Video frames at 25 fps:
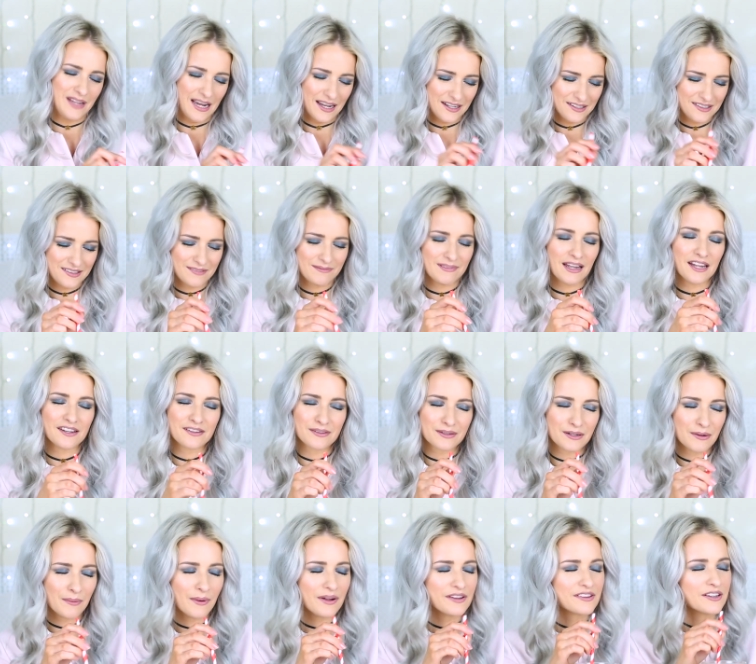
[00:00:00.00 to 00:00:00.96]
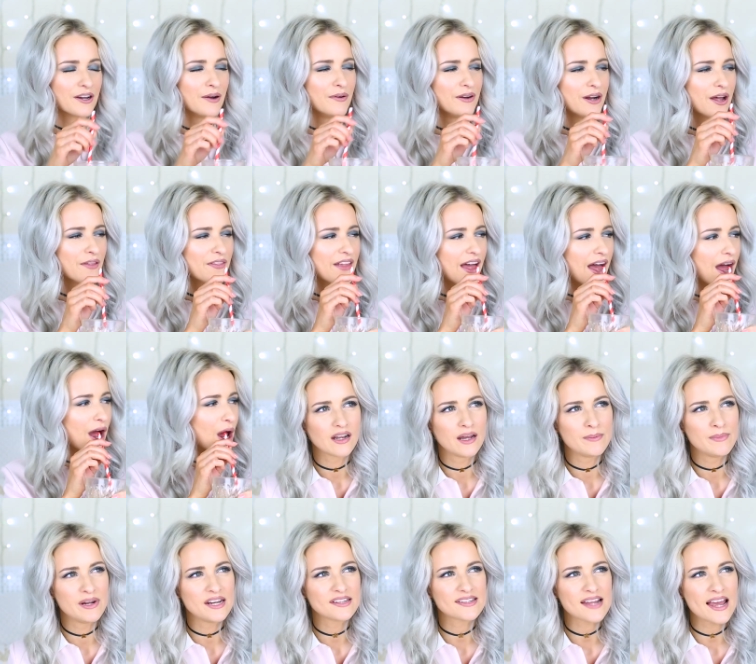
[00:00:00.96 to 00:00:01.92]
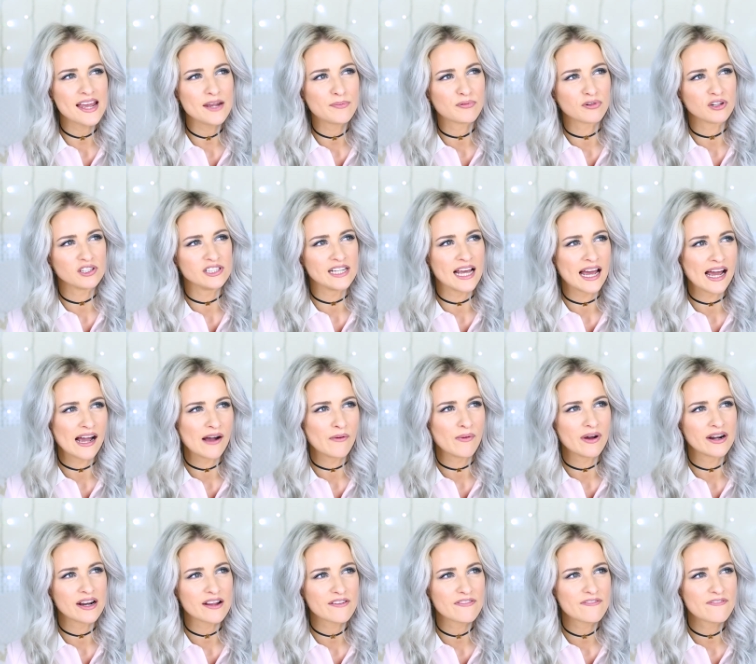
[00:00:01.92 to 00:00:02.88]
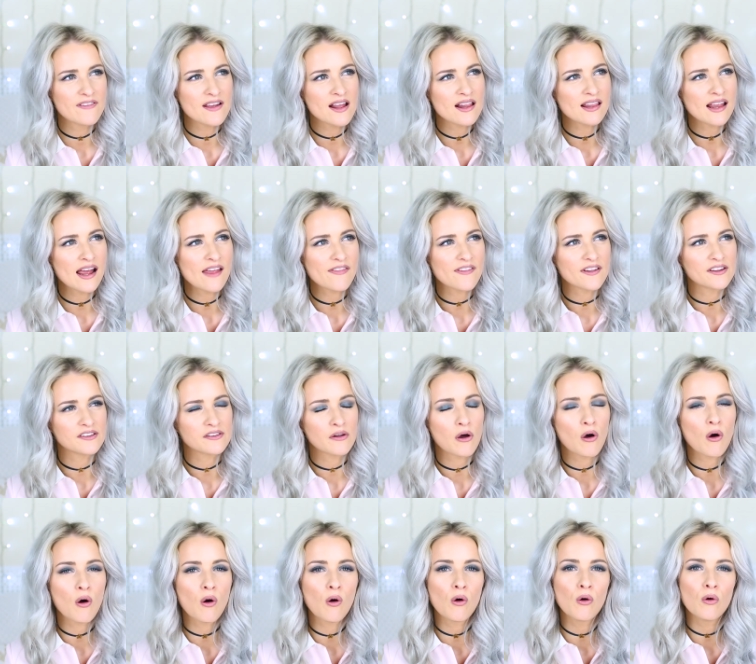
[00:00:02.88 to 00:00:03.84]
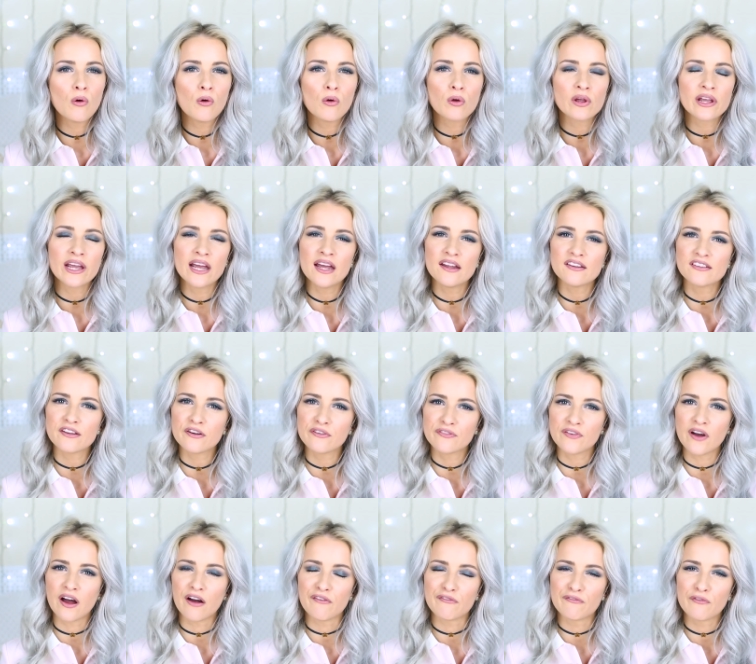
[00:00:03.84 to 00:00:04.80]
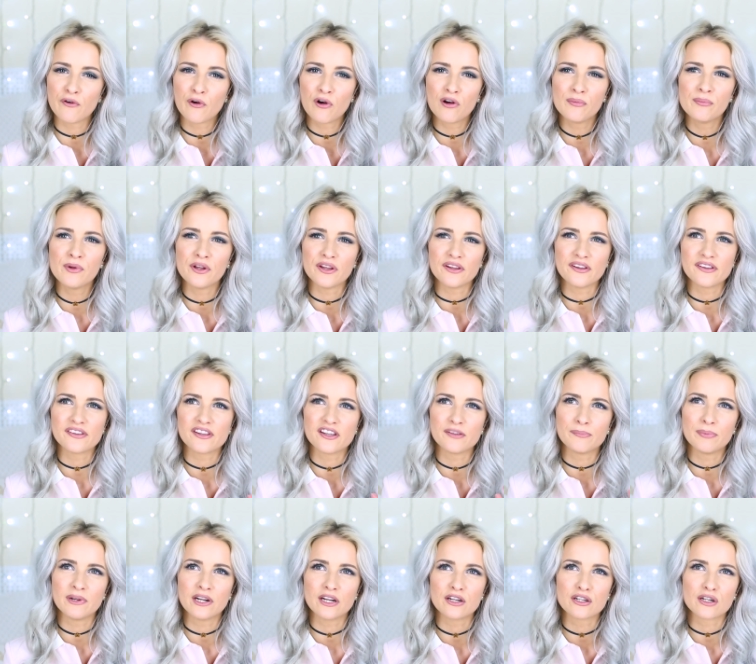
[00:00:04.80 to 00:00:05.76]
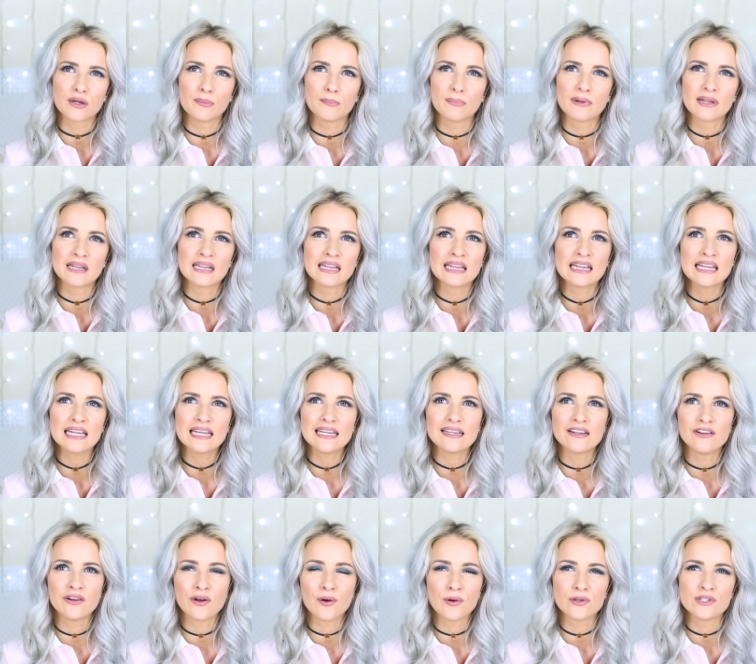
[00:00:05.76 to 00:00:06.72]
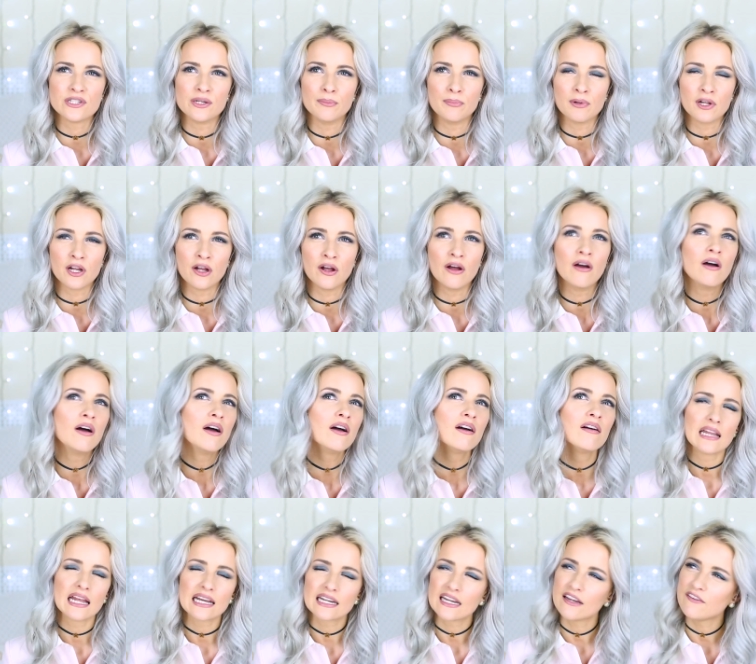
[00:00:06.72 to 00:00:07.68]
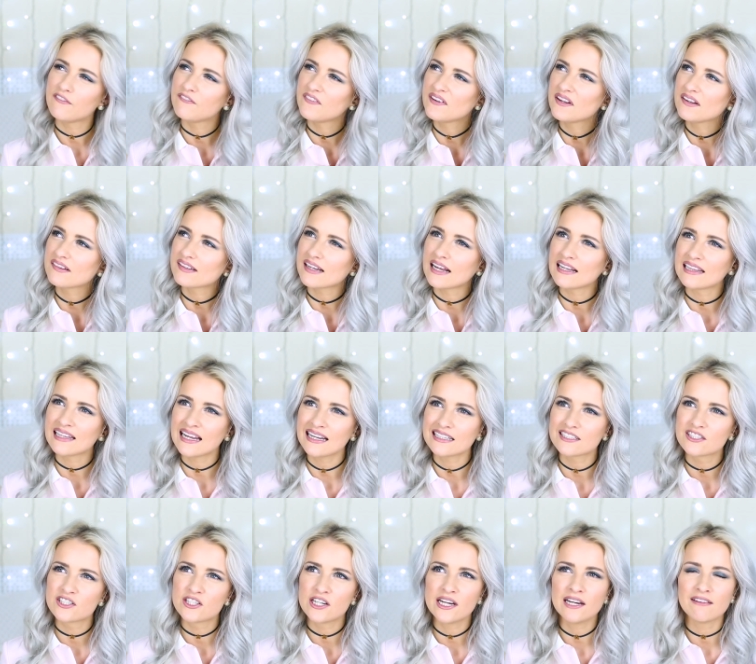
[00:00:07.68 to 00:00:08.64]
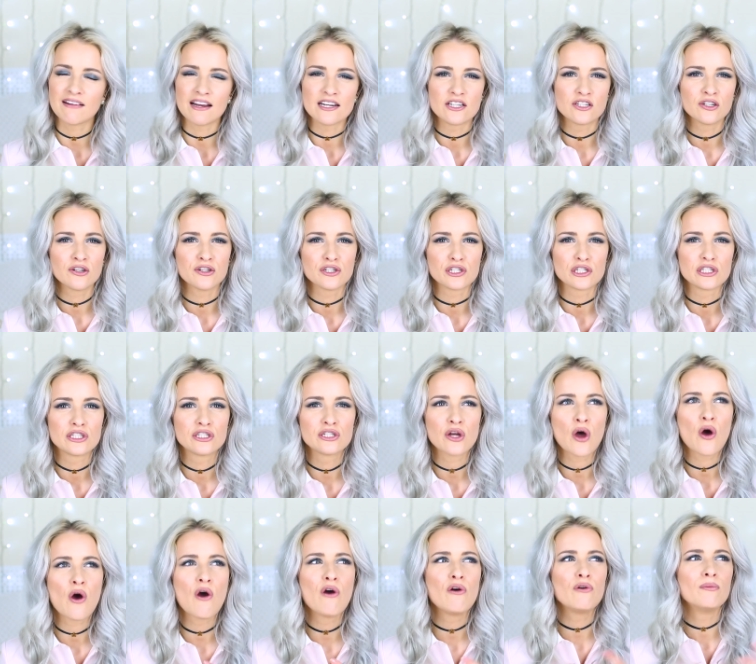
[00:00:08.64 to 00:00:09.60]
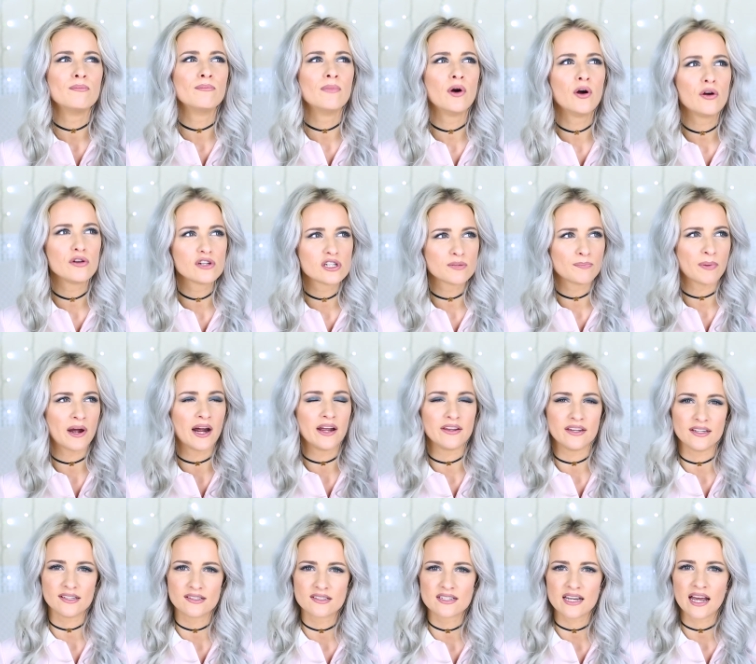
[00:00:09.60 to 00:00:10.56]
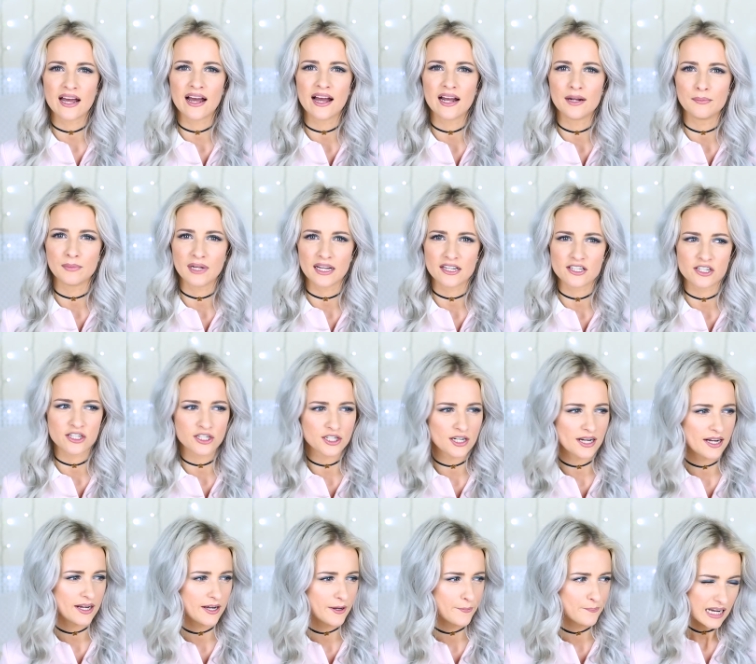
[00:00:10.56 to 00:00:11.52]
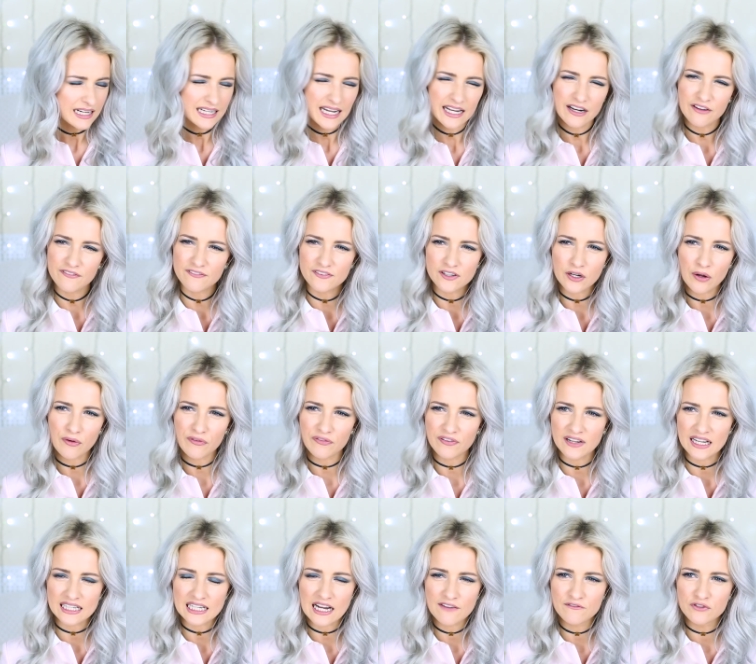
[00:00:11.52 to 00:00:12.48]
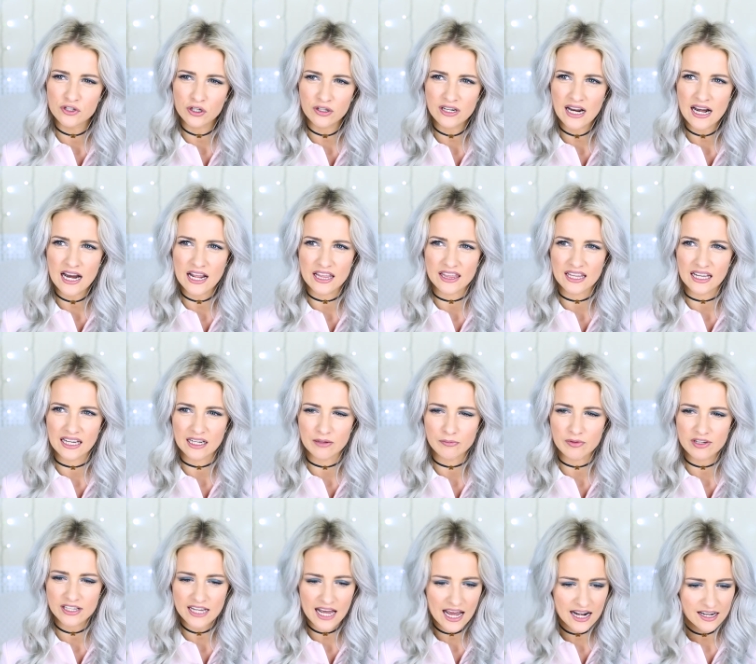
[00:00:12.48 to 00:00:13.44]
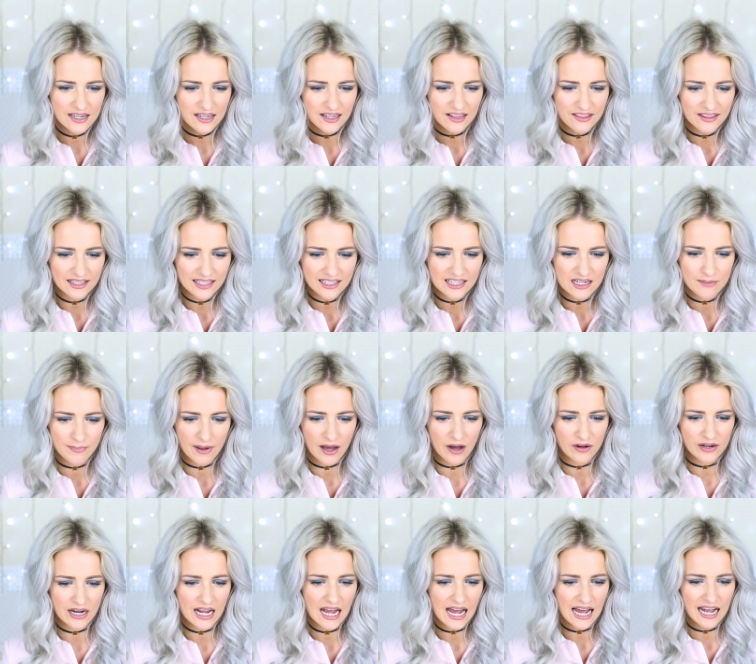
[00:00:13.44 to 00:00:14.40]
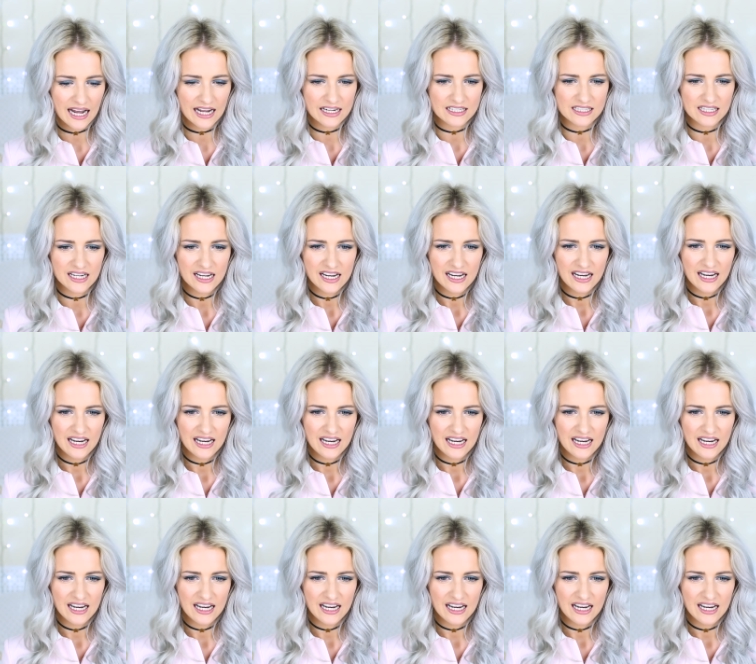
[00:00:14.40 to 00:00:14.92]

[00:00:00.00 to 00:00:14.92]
that's that's what's going on there. I mean, it's April now, and I feel like this whole year so far, four months, has been a complete and utter blur. Like, it feels like last year I'd done so much by this time last year. I kind of don't feel like I've done anything, but then thinking about it, I had,